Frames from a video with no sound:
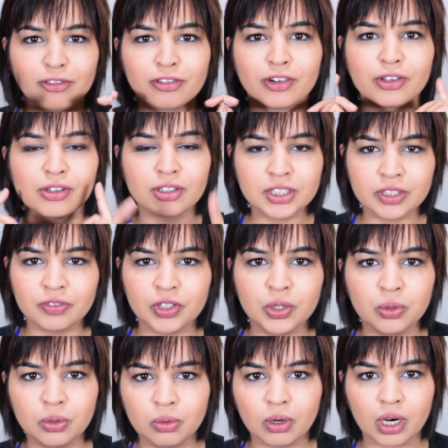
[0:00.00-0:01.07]
For those of
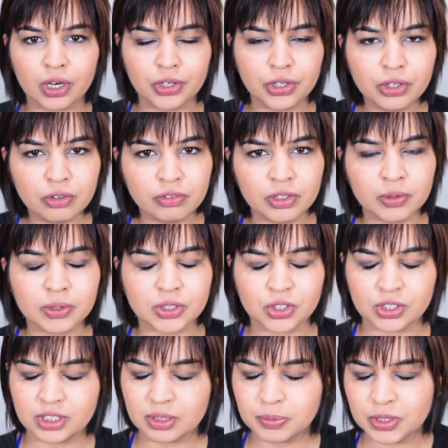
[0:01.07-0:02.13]
you who are new viewers
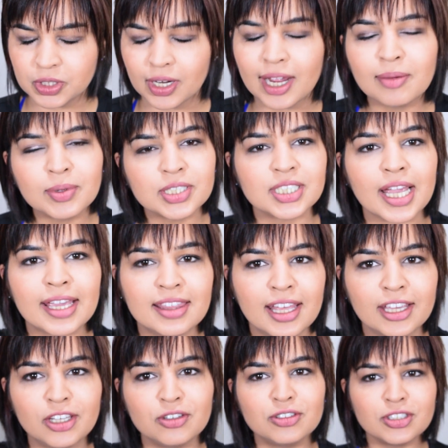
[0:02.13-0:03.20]
or subscribers, I
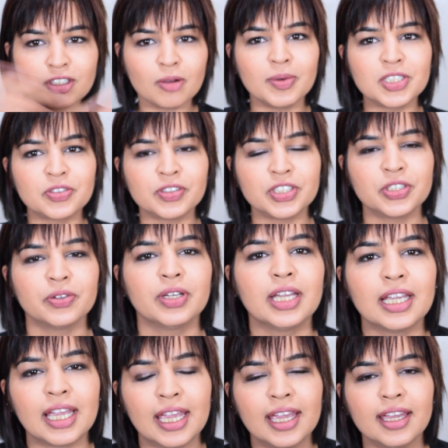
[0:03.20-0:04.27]
thank you so much for
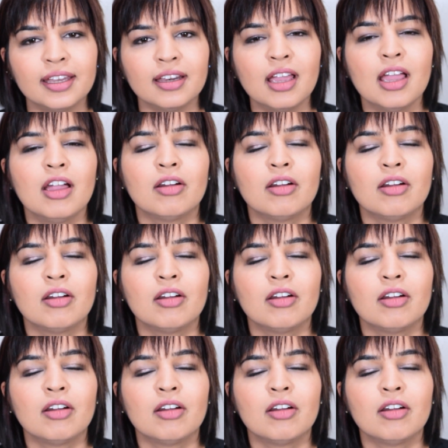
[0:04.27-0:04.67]
tuning in.